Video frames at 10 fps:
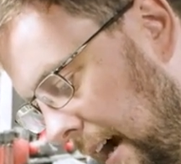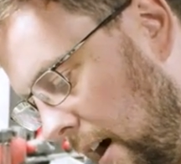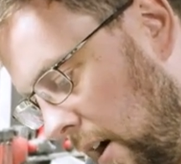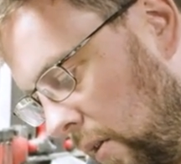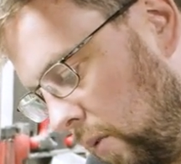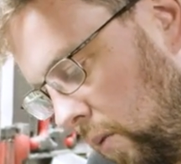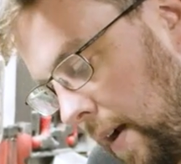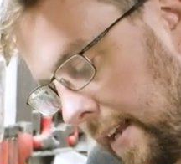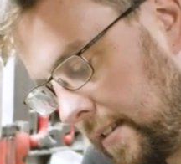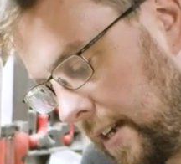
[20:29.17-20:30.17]
our
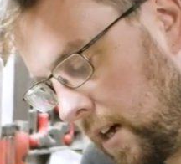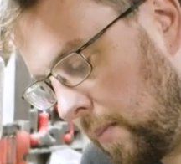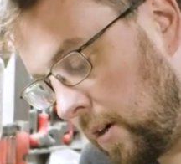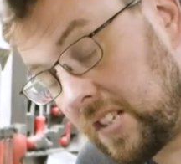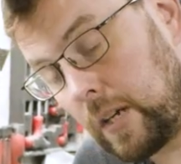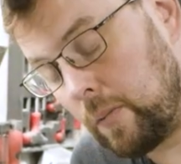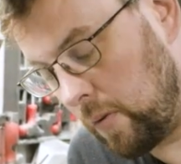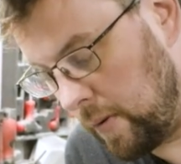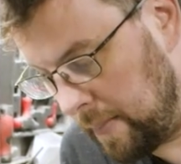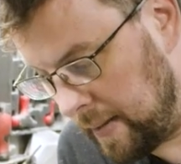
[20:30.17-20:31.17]
race gearbox that
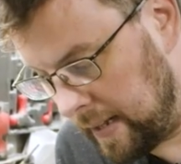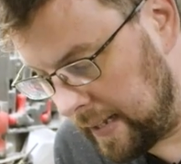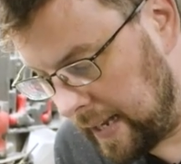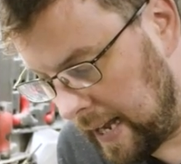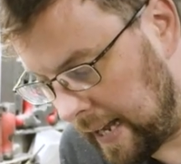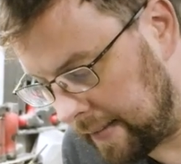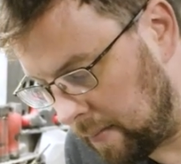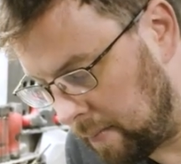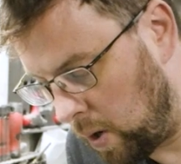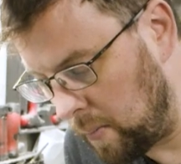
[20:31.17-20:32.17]
we're rebuilding at
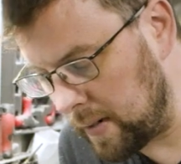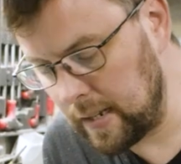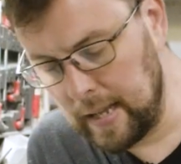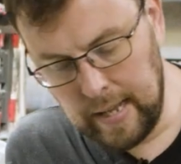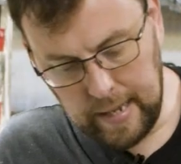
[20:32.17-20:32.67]
the moment.